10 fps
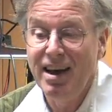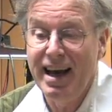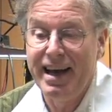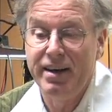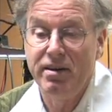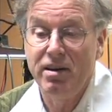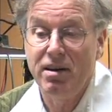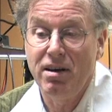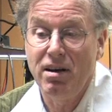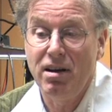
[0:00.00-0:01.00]
And
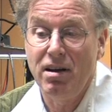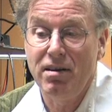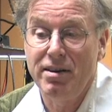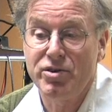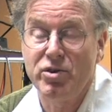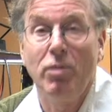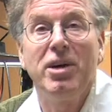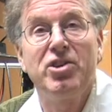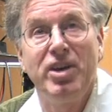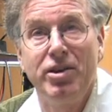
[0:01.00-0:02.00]
there's so
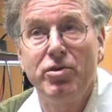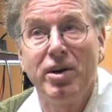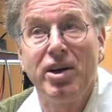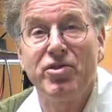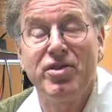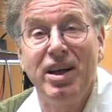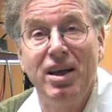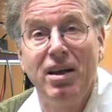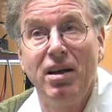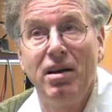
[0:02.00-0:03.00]
much interest
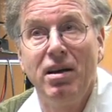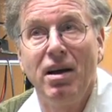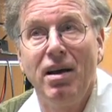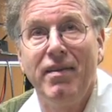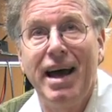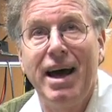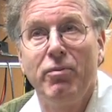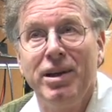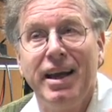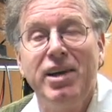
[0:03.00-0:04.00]
in
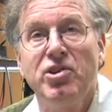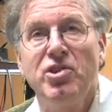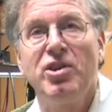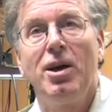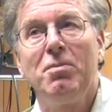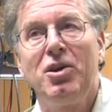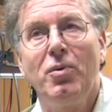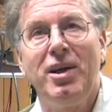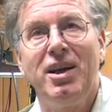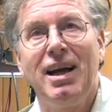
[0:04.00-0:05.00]
that relationship
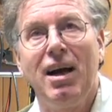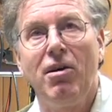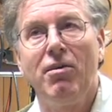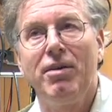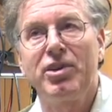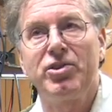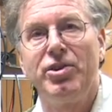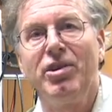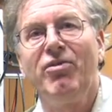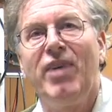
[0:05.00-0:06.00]
between how
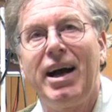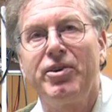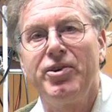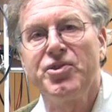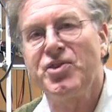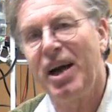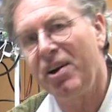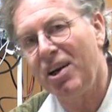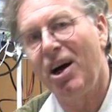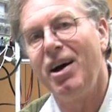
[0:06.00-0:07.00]
external factors,
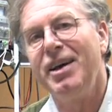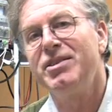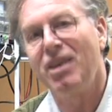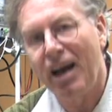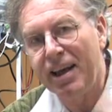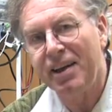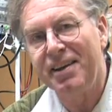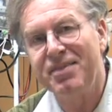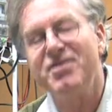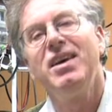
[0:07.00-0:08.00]
cytokines,
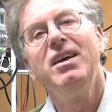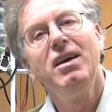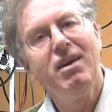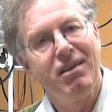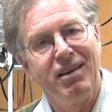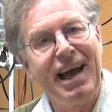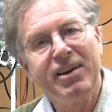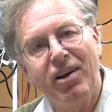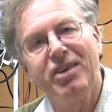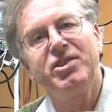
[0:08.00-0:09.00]
ligands,
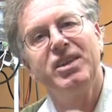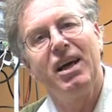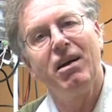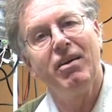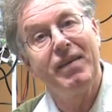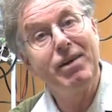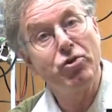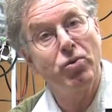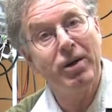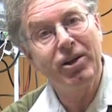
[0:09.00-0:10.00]
land on a cell and
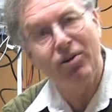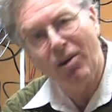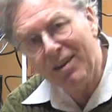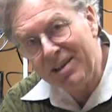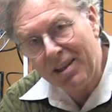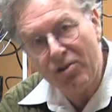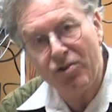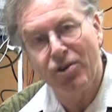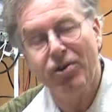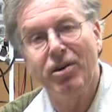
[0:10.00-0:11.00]
then trigger all these
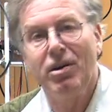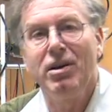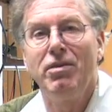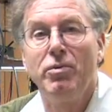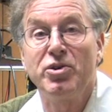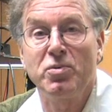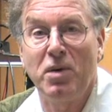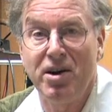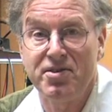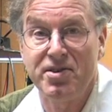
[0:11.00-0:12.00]
internal
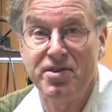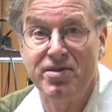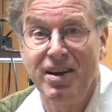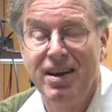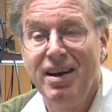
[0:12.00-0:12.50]
responses.